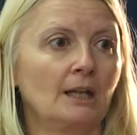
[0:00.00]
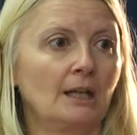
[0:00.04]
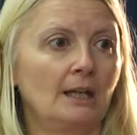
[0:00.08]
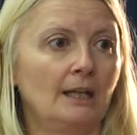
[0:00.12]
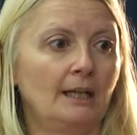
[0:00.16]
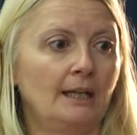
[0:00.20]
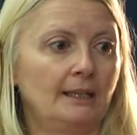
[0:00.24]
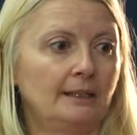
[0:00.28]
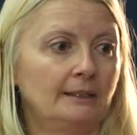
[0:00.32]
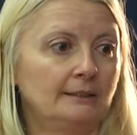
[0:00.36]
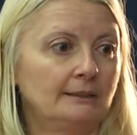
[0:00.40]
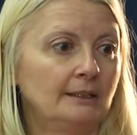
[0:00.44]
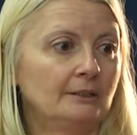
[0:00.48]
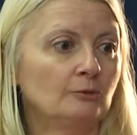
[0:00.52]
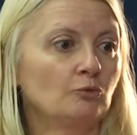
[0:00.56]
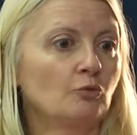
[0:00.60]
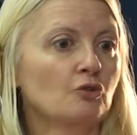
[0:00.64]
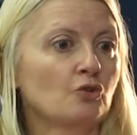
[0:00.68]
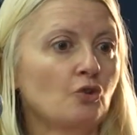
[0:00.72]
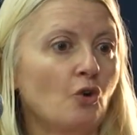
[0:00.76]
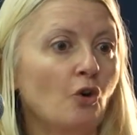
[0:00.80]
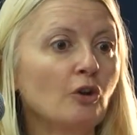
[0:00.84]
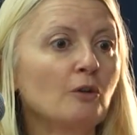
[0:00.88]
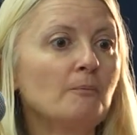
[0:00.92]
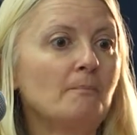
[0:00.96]
and it
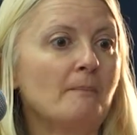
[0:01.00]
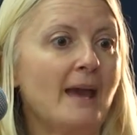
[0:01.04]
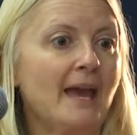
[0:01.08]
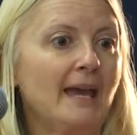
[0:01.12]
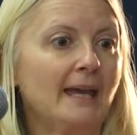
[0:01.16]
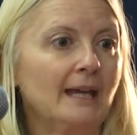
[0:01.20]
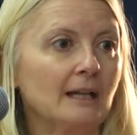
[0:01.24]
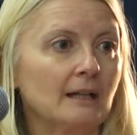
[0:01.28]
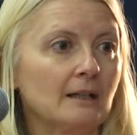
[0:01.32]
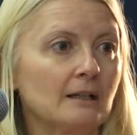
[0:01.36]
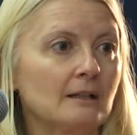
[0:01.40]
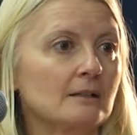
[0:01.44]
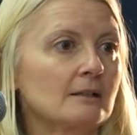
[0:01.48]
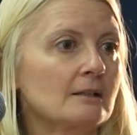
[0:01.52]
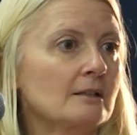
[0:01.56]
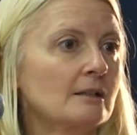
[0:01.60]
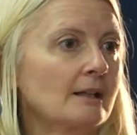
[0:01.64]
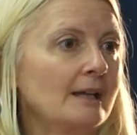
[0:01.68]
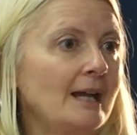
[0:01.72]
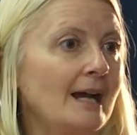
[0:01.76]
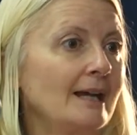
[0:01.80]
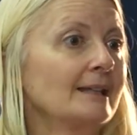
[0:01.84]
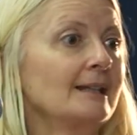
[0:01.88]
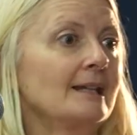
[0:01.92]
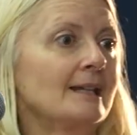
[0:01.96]
was all males
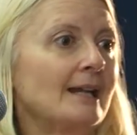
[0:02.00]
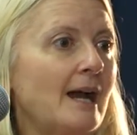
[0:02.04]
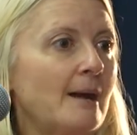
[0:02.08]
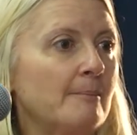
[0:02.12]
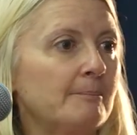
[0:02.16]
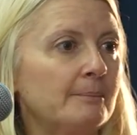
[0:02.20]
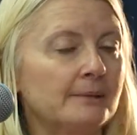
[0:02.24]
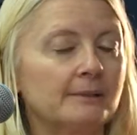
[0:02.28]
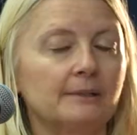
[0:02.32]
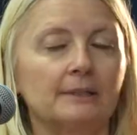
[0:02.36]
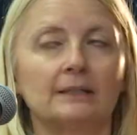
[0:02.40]
ganging up,